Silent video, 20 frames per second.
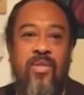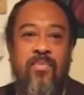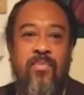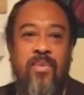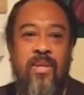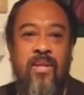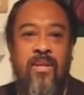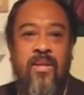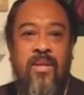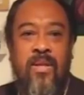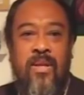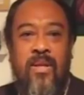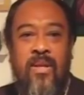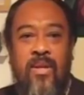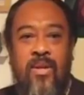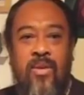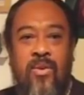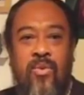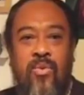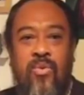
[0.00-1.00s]
or something,
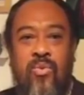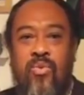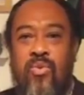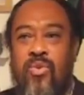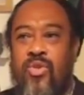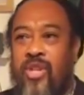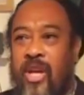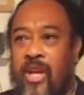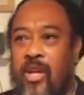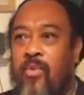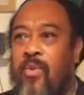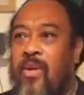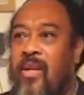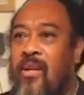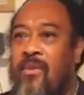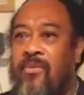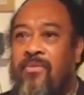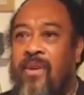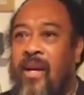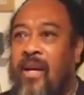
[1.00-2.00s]
who
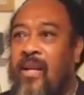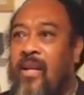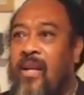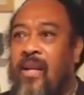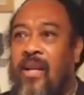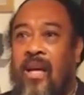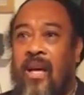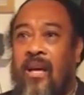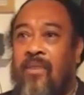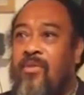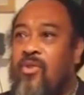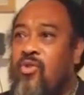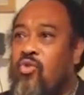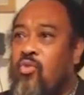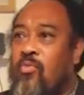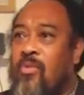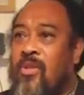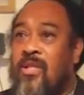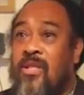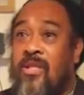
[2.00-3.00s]
genuinely find that life is
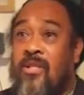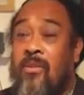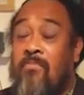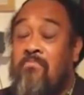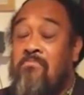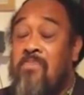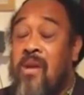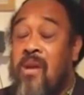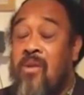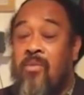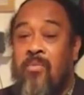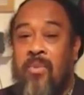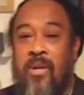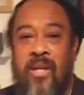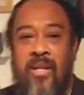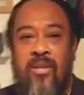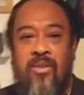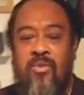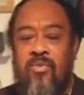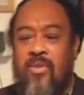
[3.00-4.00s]
too much, it's unbearable,
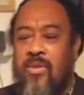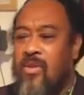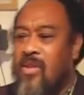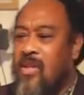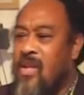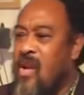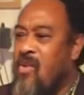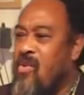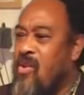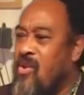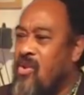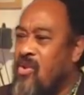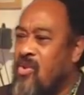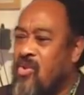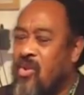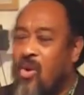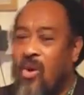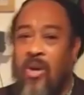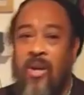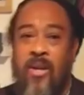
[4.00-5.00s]
I don't want to carry on
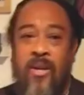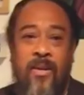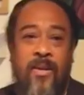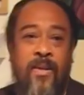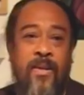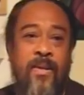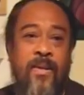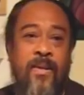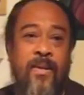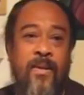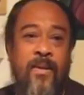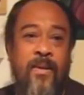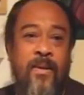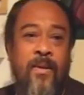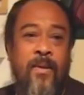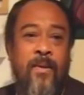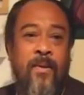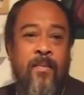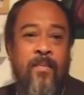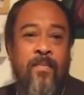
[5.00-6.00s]
at all.
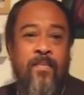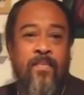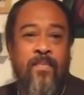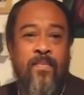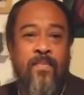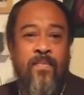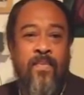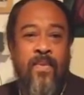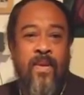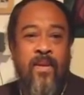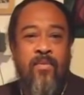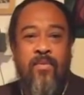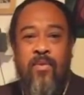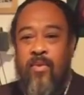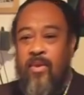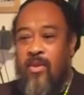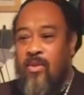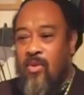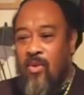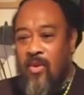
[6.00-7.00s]
If
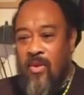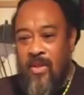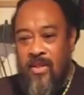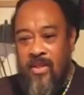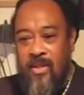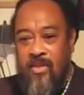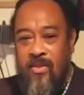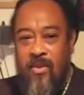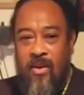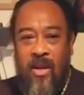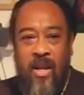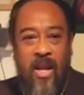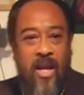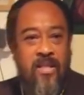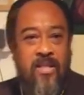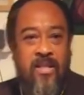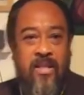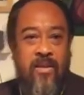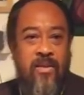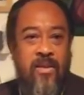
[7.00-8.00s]
they were told, this is your
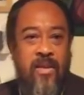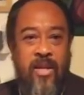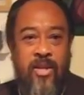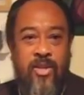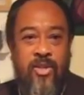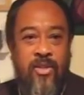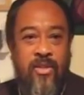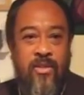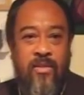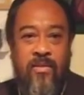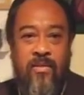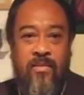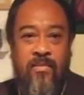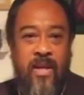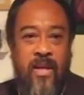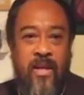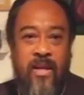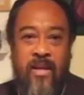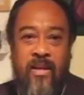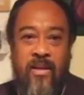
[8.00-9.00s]
last incarnation,
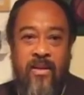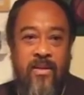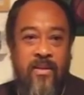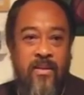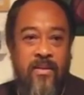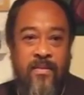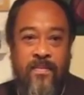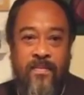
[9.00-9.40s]
my dear,